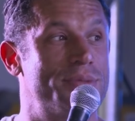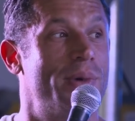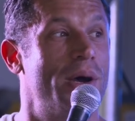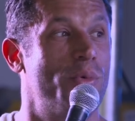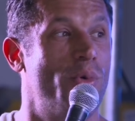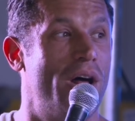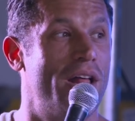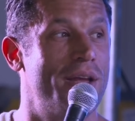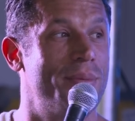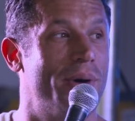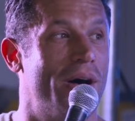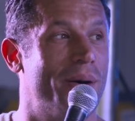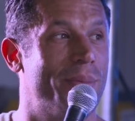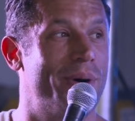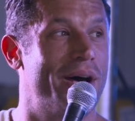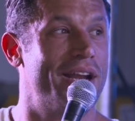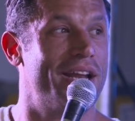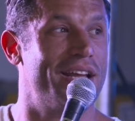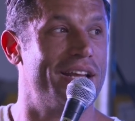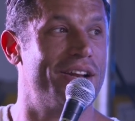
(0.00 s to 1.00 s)
That's my volleyball
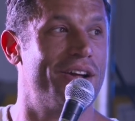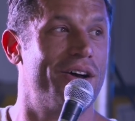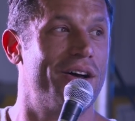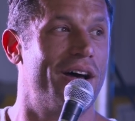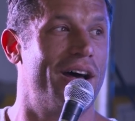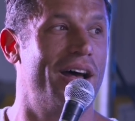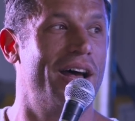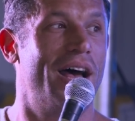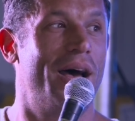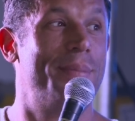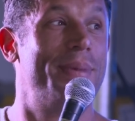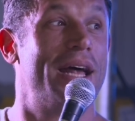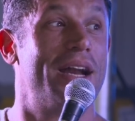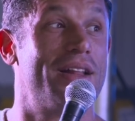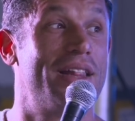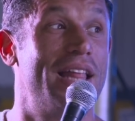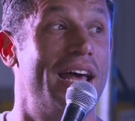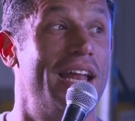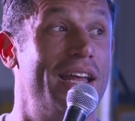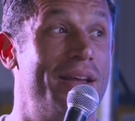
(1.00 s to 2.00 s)
buddy, you know? I
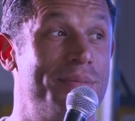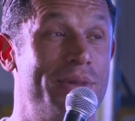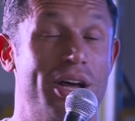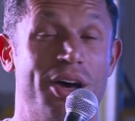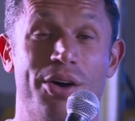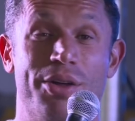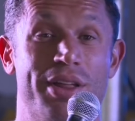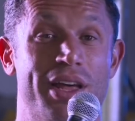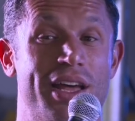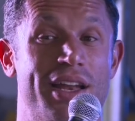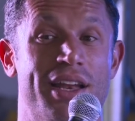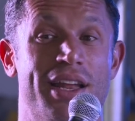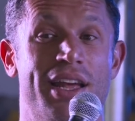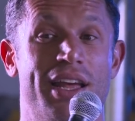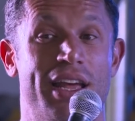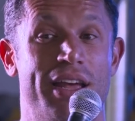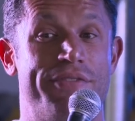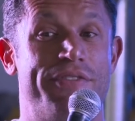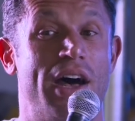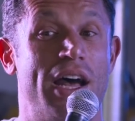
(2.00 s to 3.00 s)
better let him know that
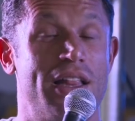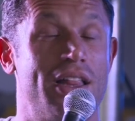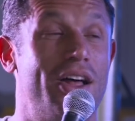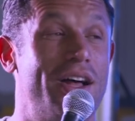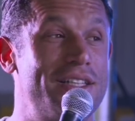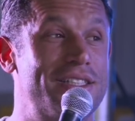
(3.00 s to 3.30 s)
if I